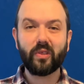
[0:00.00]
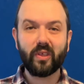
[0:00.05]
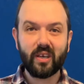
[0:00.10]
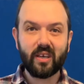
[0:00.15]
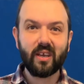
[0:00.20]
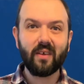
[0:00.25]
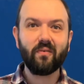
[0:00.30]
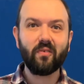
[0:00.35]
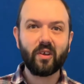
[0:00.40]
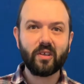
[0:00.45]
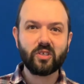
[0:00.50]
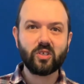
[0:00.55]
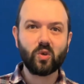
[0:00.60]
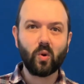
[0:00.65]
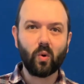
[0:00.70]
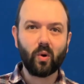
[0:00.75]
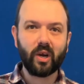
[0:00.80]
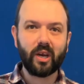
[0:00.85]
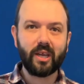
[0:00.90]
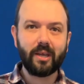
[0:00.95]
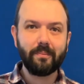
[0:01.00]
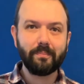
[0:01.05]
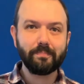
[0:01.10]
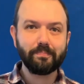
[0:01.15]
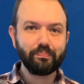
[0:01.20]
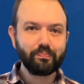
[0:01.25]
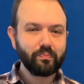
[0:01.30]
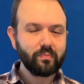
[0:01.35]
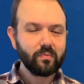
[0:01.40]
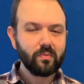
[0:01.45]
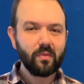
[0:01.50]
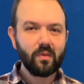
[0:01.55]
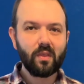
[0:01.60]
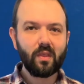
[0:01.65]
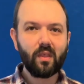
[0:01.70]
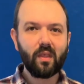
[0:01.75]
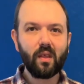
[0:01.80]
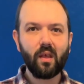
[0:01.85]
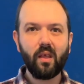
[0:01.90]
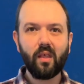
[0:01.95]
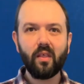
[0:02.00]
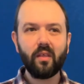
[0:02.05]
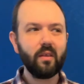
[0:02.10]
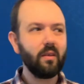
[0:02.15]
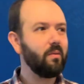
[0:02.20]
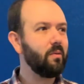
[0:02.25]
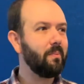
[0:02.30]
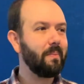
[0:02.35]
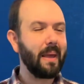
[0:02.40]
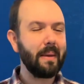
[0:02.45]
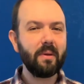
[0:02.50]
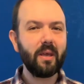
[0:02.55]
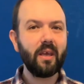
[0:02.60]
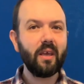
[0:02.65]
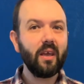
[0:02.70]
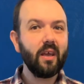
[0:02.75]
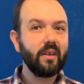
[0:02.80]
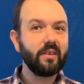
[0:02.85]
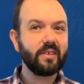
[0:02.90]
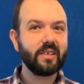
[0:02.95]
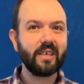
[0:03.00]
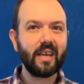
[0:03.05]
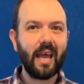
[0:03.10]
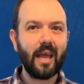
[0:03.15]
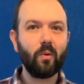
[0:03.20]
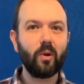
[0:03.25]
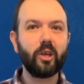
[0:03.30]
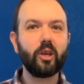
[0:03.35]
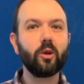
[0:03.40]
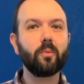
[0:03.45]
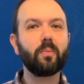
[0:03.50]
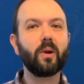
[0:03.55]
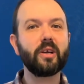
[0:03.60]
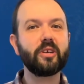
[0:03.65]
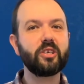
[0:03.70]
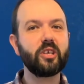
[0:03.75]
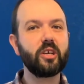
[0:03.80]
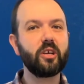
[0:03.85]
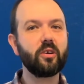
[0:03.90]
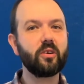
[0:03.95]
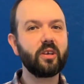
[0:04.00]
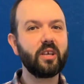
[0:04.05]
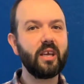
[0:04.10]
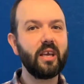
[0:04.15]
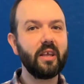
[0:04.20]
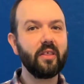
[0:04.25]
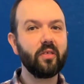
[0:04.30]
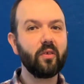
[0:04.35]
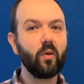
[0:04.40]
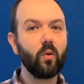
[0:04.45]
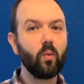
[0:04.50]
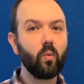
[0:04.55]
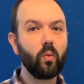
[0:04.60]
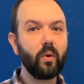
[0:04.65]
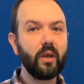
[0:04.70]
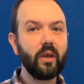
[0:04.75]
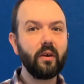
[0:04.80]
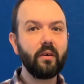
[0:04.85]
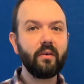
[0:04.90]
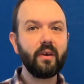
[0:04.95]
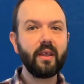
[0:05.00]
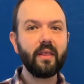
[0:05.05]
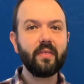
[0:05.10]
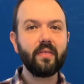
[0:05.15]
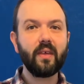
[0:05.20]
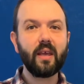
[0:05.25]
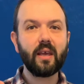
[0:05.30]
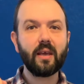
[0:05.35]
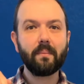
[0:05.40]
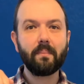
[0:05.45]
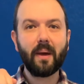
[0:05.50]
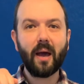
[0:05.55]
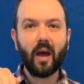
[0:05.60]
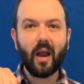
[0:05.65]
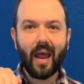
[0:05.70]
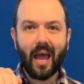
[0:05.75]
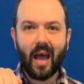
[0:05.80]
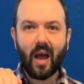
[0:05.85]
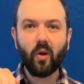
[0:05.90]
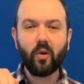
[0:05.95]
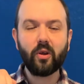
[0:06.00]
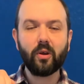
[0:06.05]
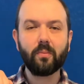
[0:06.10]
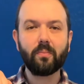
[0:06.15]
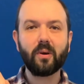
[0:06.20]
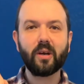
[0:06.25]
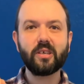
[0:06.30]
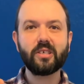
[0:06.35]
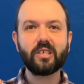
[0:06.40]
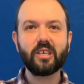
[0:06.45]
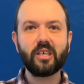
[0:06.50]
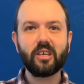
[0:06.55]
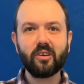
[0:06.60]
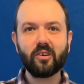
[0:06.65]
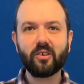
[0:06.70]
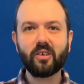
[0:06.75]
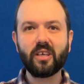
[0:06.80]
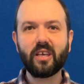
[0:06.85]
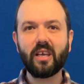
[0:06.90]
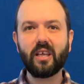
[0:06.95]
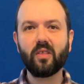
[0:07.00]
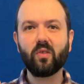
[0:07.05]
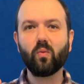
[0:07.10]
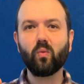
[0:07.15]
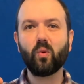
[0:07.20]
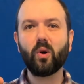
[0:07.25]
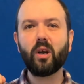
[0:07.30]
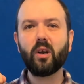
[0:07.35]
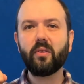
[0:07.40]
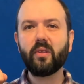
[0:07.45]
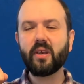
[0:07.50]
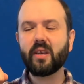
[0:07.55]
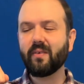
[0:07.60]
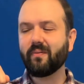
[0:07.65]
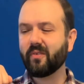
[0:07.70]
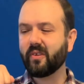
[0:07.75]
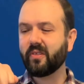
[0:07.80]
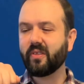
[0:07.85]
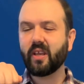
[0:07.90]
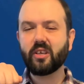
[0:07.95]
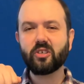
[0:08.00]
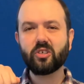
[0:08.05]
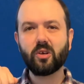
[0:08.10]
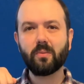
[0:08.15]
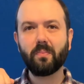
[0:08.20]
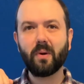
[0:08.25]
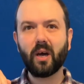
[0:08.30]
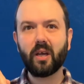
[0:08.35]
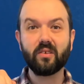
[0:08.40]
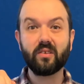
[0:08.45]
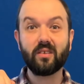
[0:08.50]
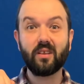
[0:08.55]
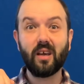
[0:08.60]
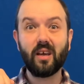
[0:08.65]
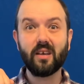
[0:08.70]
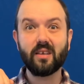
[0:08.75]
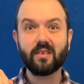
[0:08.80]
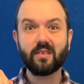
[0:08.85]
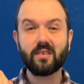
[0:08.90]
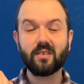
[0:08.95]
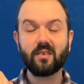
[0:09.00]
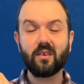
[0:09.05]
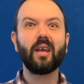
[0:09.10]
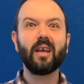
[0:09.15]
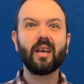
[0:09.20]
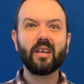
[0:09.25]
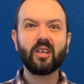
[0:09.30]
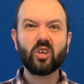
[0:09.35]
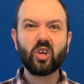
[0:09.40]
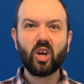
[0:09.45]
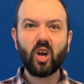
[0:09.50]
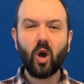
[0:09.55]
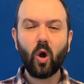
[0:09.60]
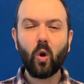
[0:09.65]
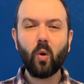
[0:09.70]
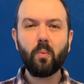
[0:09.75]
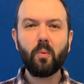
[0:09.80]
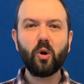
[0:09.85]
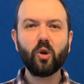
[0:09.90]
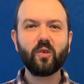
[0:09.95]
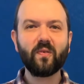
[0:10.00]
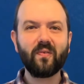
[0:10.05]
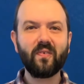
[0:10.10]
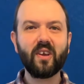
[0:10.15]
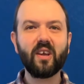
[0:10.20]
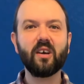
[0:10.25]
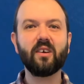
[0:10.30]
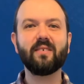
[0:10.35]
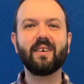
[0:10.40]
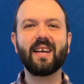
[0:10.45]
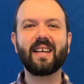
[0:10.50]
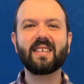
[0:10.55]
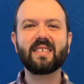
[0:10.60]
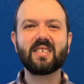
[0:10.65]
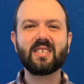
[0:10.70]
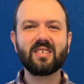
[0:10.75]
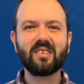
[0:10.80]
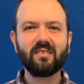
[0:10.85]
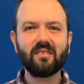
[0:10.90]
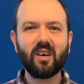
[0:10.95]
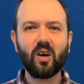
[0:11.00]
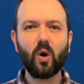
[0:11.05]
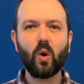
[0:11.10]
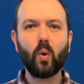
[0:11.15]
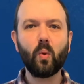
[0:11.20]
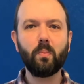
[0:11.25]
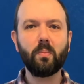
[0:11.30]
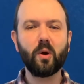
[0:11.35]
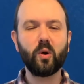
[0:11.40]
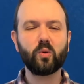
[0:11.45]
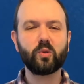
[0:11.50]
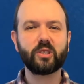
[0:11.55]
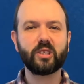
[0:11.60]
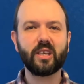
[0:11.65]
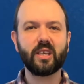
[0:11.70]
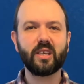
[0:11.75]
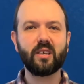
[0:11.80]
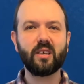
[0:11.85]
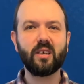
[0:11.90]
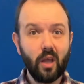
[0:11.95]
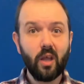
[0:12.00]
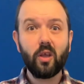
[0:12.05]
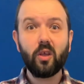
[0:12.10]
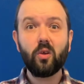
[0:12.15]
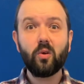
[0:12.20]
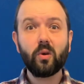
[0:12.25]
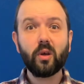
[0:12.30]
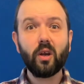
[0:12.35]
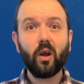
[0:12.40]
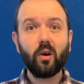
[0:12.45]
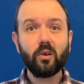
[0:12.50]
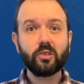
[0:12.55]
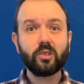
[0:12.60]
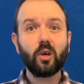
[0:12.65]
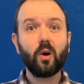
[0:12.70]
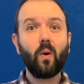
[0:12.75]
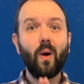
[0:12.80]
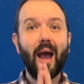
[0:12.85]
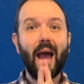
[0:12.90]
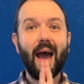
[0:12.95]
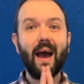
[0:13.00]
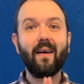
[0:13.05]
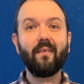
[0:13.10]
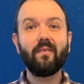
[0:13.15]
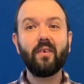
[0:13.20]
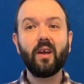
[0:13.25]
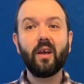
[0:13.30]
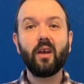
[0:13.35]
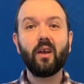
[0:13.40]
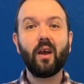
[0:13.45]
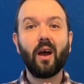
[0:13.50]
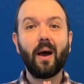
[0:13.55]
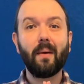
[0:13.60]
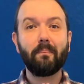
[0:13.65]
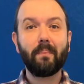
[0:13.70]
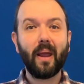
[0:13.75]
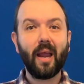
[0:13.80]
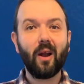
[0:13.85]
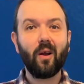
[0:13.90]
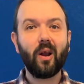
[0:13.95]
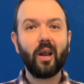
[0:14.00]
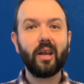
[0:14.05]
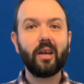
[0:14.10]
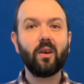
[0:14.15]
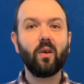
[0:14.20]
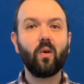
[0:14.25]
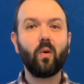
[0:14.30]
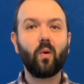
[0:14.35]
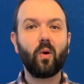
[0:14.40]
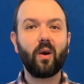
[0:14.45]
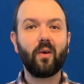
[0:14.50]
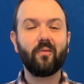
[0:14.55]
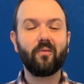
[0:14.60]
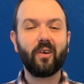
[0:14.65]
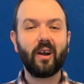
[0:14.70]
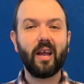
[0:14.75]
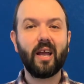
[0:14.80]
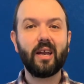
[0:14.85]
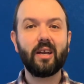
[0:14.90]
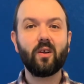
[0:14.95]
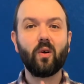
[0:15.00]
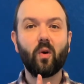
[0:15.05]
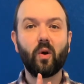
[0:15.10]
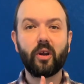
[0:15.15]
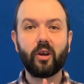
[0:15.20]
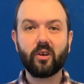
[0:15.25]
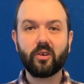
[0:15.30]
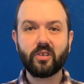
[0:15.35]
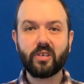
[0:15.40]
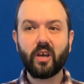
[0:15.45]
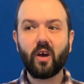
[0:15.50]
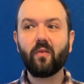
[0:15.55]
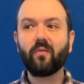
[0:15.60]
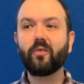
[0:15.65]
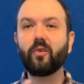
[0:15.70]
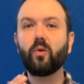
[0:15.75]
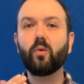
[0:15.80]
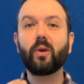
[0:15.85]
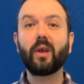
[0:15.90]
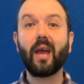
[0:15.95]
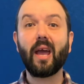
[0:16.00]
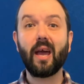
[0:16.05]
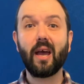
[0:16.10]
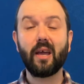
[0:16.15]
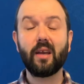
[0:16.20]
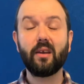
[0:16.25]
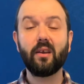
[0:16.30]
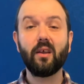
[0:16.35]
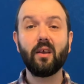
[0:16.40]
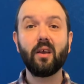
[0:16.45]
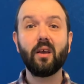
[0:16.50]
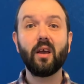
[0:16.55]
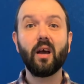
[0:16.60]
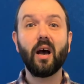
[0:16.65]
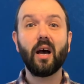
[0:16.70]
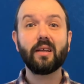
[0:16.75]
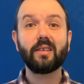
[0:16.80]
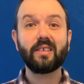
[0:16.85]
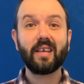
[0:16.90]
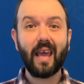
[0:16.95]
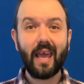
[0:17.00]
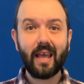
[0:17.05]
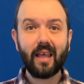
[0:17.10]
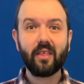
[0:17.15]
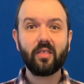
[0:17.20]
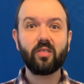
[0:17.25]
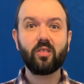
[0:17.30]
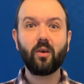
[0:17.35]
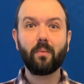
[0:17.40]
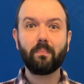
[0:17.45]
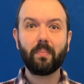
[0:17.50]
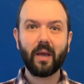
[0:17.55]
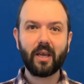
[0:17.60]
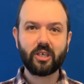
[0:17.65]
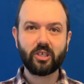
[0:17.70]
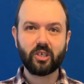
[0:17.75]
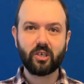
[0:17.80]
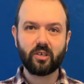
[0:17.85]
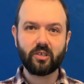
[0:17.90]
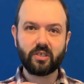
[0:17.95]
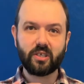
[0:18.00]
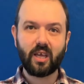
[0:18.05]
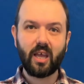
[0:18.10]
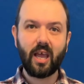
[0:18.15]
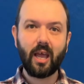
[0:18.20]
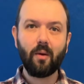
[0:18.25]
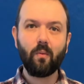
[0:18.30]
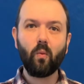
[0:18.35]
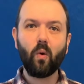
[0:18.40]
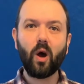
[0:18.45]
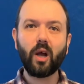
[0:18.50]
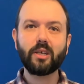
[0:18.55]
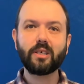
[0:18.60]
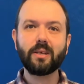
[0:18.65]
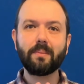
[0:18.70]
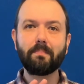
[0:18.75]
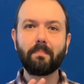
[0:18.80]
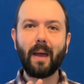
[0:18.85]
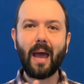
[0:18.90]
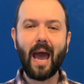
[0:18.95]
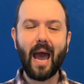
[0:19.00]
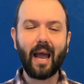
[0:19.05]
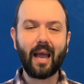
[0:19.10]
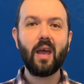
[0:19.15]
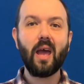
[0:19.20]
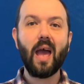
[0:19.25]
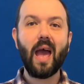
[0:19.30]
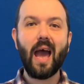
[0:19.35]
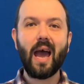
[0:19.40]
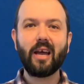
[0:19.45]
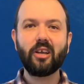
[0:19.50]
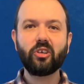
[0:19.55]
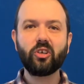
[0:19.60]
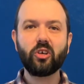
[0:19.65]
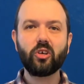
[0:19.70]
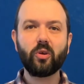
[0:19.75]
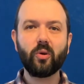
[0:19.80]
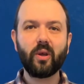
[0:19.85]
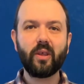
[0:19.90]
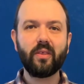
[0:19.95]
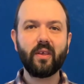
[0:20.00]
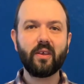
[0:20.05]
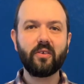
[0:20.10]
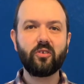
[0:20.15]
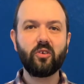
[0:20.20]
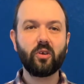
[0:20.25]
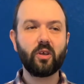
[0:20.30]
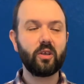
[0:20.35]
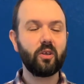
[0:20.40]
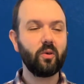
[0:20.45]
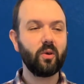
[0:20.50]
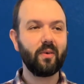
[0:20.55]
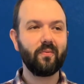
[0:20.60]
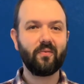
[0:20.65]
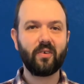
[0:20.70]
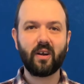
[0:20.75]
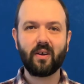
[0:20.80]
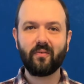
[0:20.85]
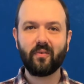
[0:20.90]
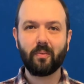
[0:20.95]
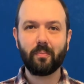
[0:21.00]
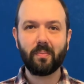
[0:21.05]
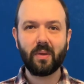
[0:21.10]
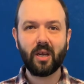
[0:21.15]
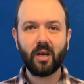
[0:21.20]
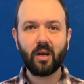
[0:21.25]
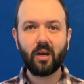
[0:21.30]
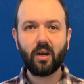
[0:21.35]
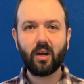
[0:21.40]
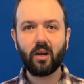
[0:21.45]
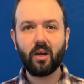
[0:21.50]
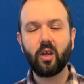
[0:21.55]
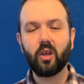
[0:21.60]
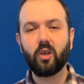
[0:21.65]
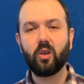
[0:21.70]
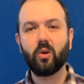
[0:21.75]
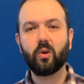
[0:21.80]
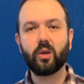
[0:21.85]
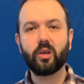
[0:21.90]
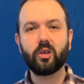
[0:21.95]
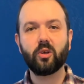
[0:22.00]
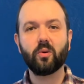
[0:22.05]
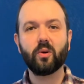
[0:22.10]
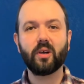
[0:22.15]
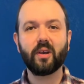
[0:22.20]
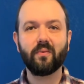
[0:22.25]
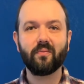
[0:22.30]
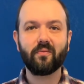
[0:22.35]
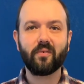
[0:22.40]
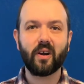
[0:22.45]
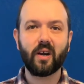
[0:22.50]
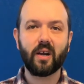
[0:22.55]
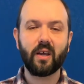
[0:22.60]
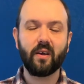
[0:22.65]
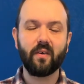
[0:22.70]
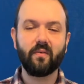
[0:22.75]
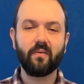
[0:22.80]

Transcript: different story, maybe tonight when you're brushing your teeth, really think about how you're brushing your teeth. What are the different things your body does? It should almost feel like slow motion. You can also have a parent or a friend or yourself, you can take the pictures and watch it back. As you're doing this, you could do it in front of a mirror. You could do it in front of